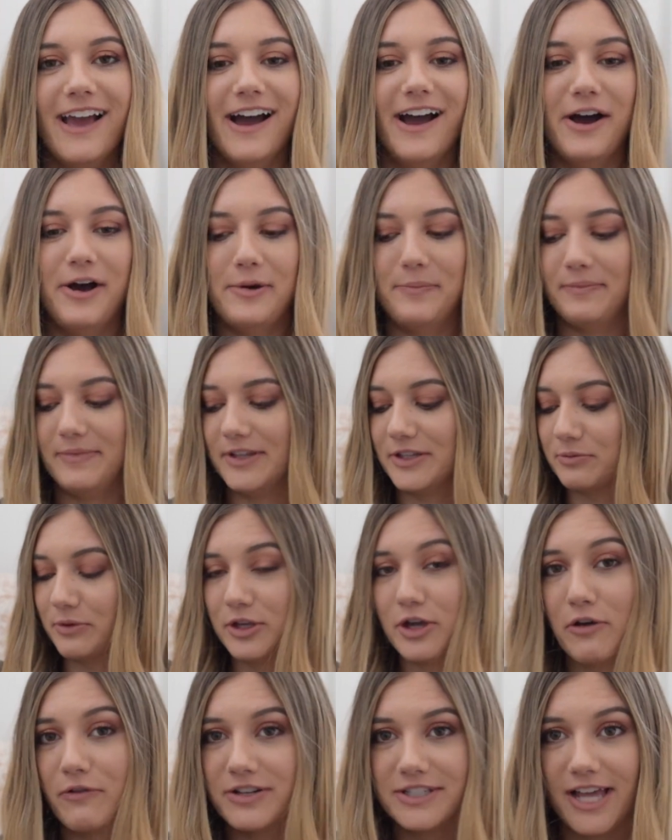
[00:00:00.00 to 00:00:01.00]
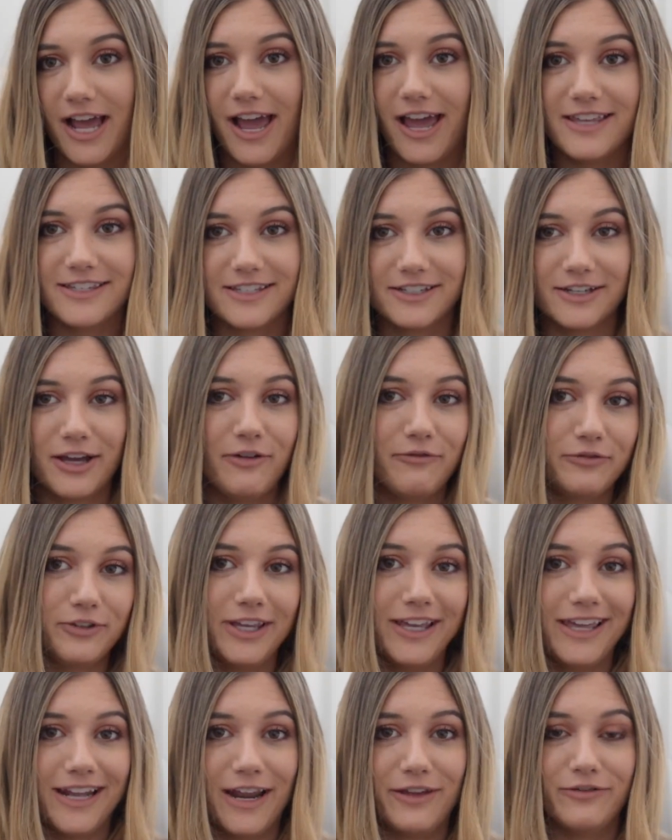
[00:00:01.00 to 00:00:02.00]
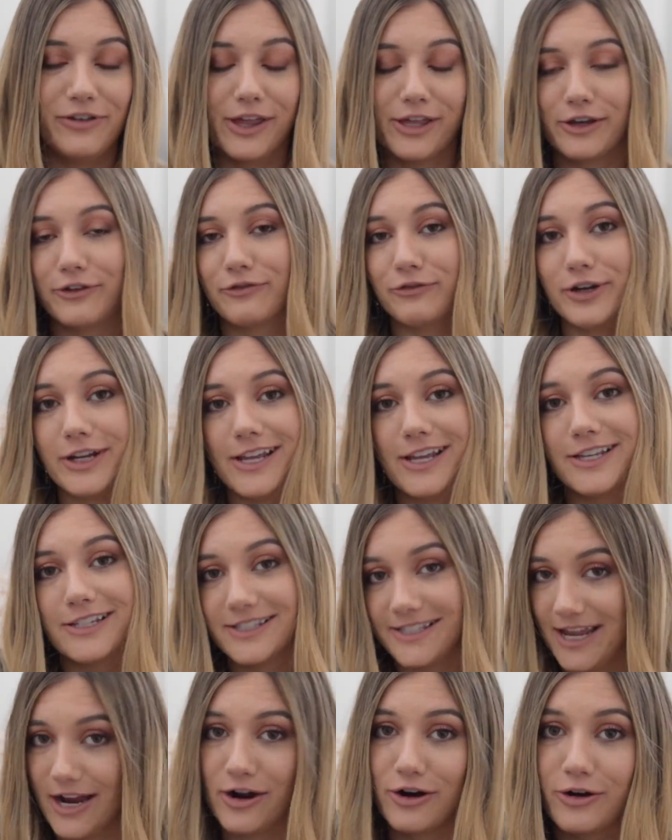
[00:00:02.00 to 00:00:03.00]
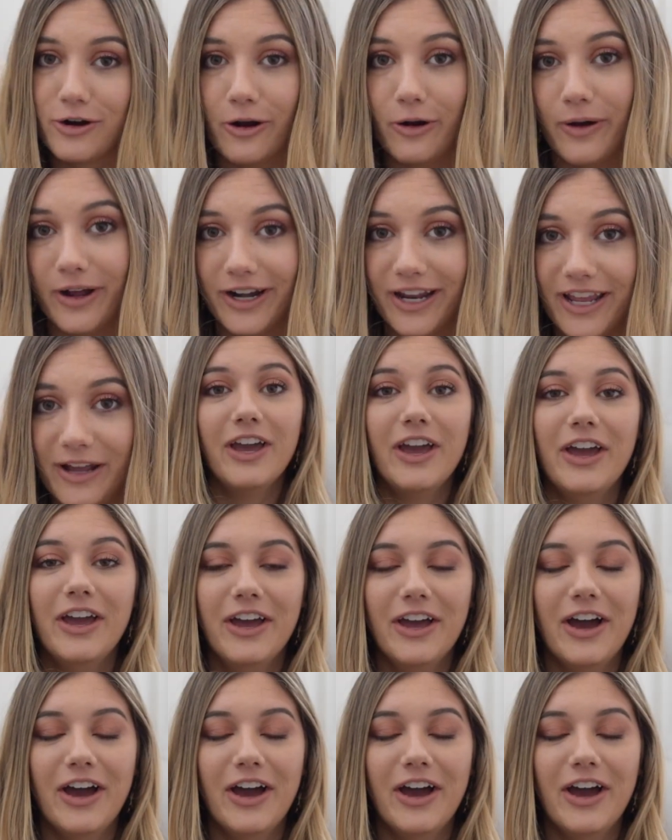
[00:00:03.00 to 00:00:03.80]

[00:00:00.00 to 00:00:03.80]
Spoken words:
It's really oversized and comfy and I feel like a freaking scarecrow in it.